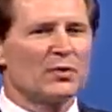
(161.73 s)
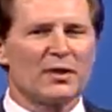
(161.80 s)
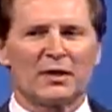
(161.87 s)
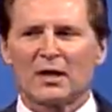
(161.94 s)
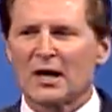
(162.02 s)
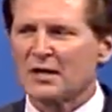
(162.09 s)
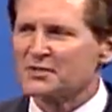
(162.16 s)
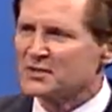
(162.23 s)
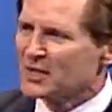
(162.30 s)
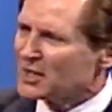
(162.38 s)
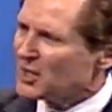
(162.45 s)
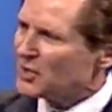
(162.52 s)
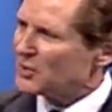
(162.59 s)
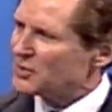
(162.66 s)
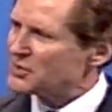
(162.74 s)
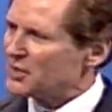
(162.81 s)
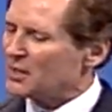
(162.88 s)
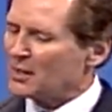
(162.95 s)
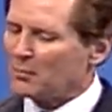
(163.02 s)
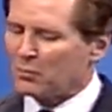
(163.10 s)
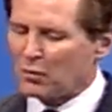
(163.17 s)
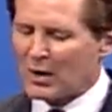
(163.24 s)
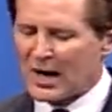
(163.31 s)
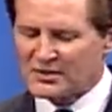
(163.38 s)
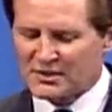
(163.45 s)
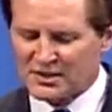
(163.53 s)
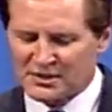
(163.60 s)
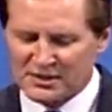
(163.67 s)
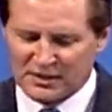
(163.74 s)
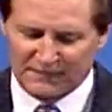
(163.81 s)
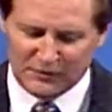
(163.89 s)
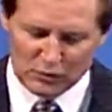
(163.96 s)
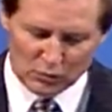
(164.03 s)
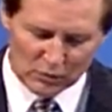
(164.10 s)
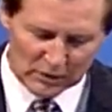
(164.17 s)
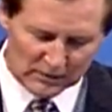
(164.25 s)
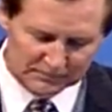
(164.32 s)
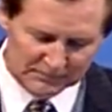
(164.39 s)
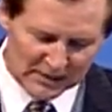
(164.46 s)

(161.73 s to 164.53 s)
within us. There's a process, if you will.